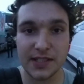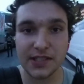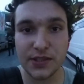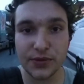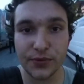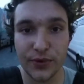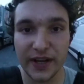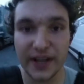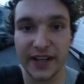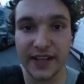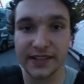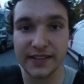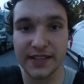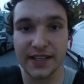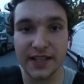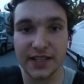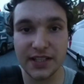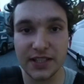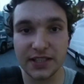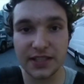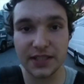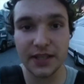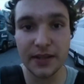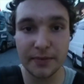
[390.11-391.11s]

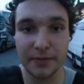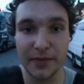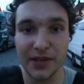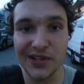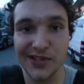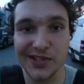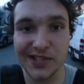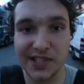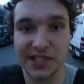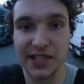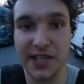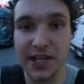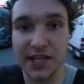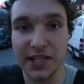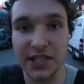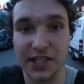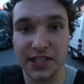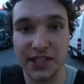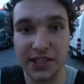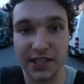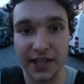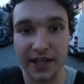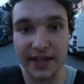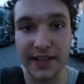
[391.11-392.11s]
Swedish
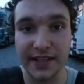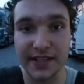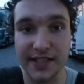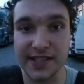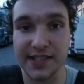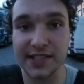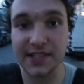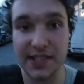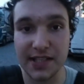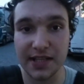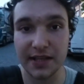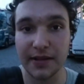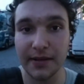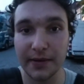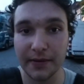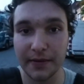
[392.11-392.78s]
musicians.